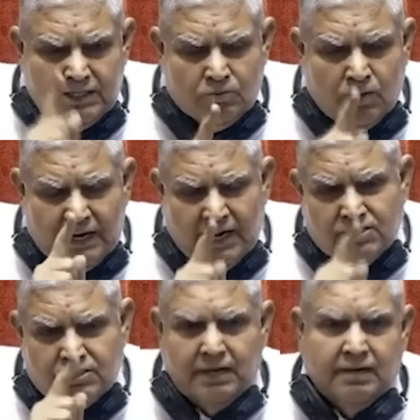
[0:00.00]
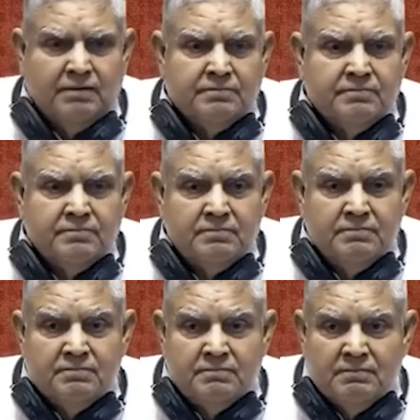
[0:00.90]
is why I say
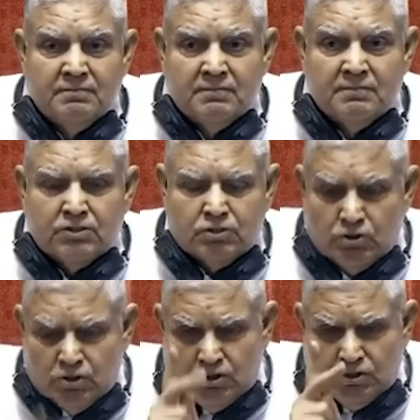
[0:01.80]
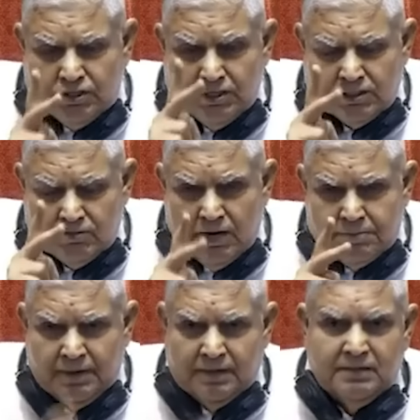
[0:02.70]
two good things have
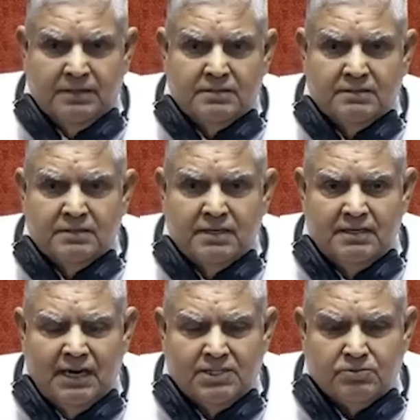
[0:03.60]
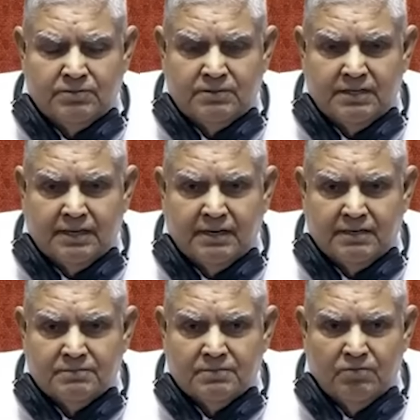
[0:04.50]
happened in last
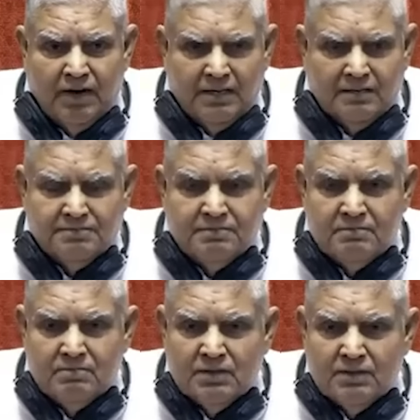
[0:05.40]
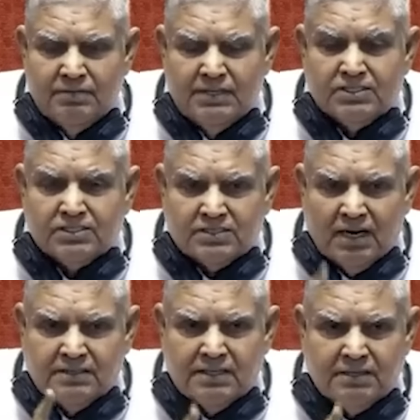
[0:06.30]
decade. One, we
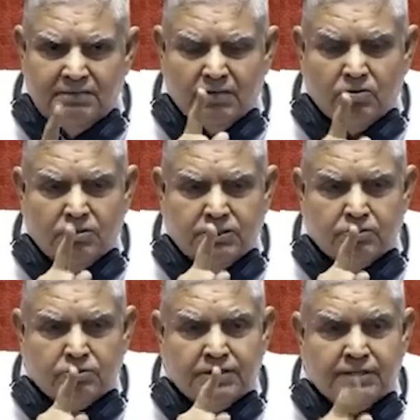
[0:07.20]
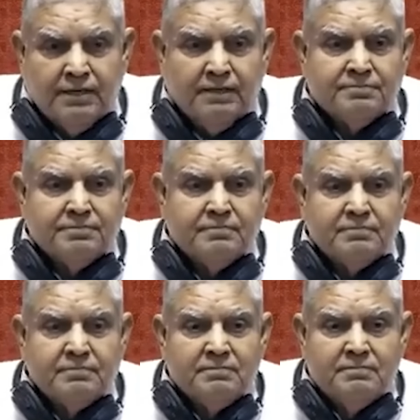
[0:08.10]
started having Constitution Day,
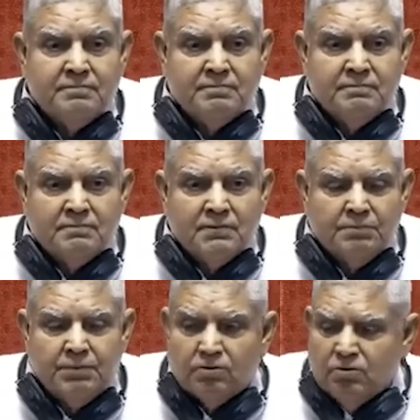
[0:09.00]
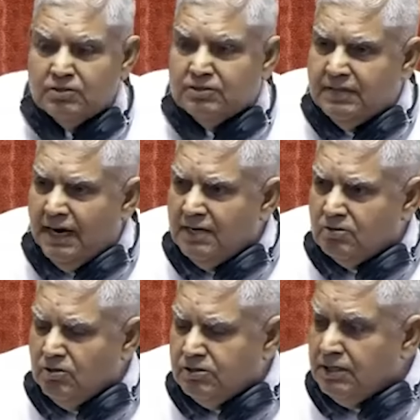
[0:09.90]
because
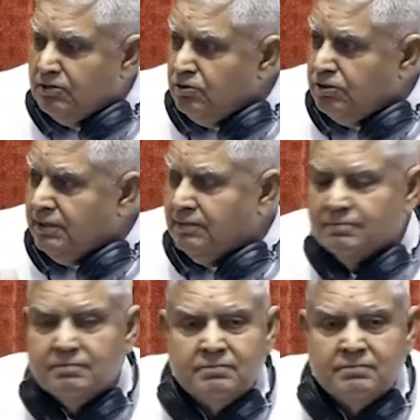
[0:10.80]
that constitution